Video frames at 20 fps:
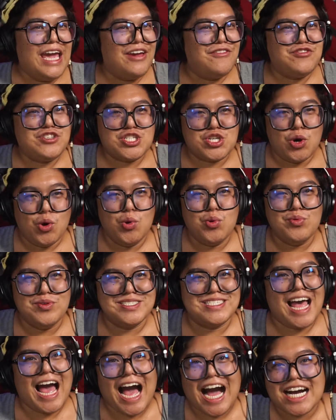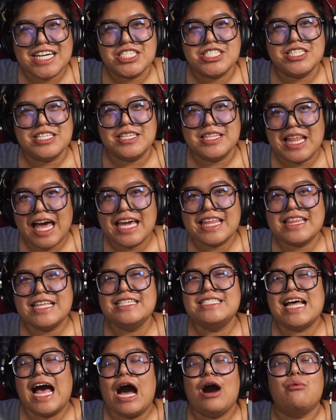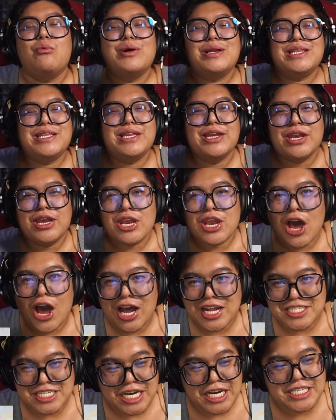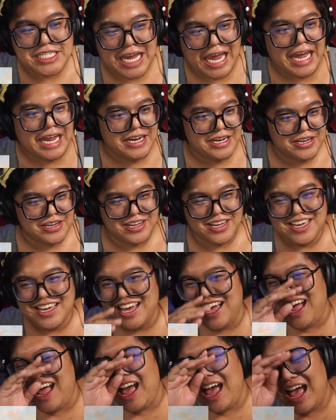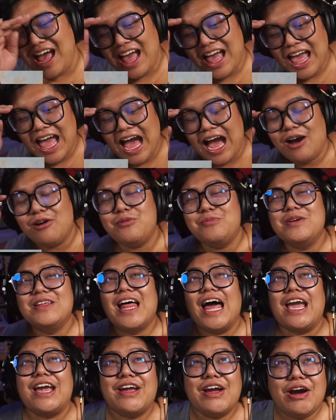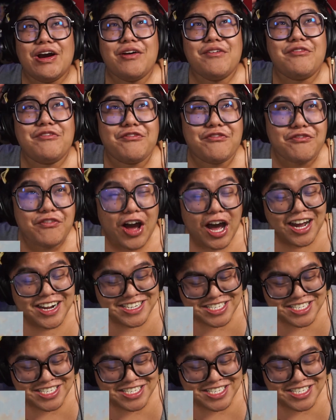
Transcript: if school was actually like this, I would not attend. I would be like, fuck